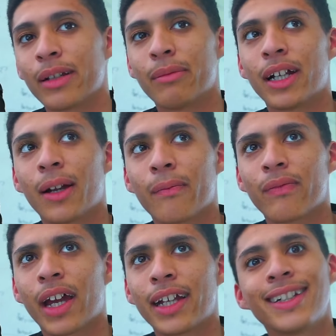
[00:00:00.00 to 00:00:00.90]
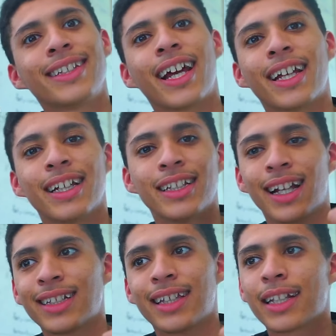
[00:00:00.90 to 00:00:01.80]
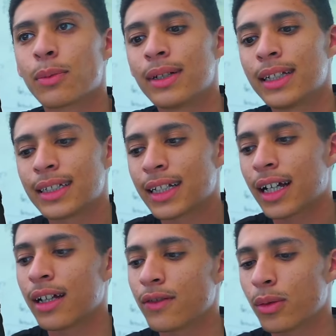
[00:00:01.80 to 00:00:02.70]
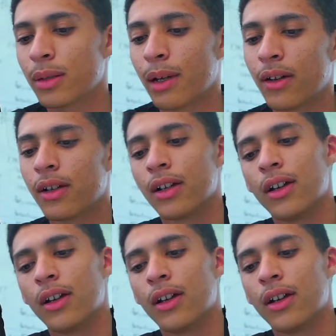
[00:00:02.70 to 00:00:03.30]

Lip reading: But I did that, and that's one less thing I'll have to worry about